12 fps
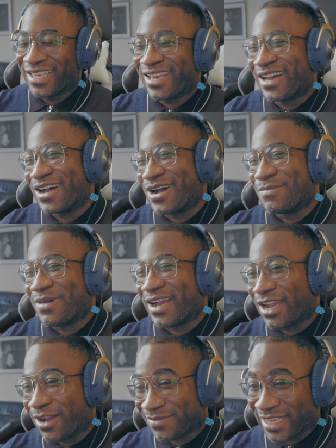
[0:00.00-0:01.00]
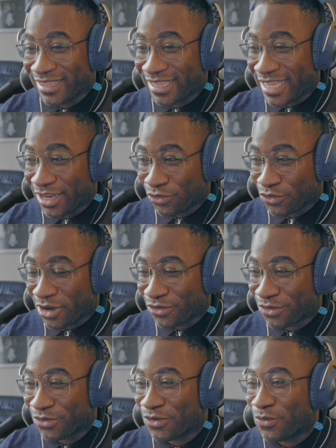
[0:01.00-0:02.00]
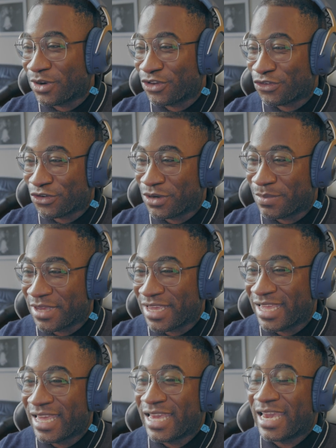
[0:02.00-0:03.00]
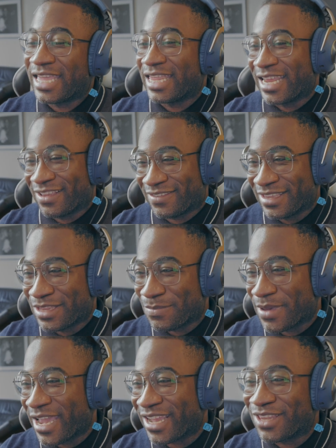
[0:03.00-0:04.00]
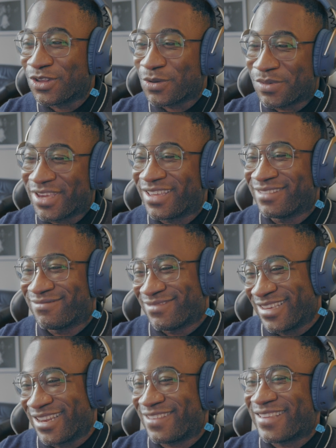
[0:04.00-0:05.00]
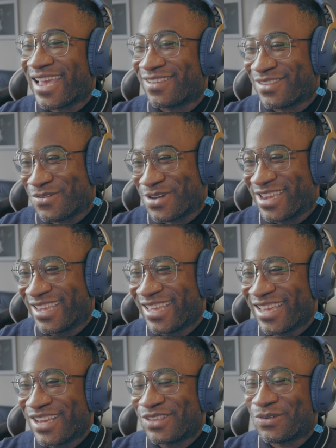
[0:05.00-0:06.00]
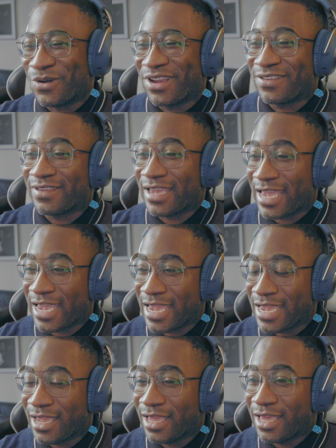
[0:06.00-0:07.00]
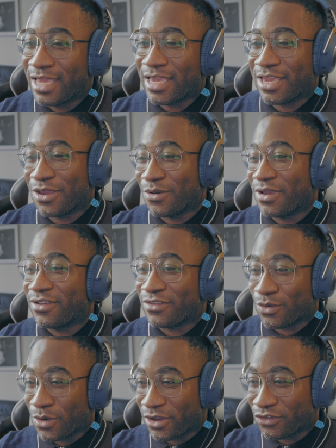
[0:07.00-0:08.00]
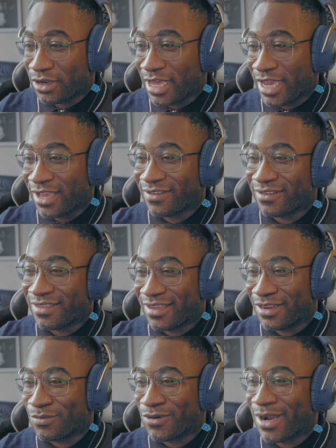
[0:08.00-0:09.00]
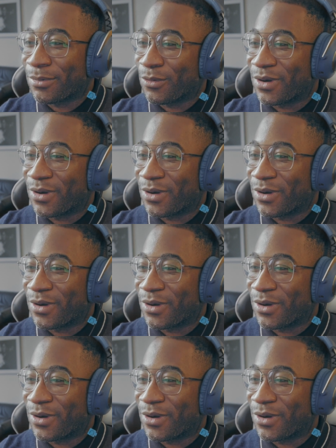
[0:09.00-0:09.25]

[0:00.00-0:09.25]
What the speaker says: I update the data structure to what it should be, and then I send it back a little bit in a sassy way to where I say, hey, here is the question asked in the proper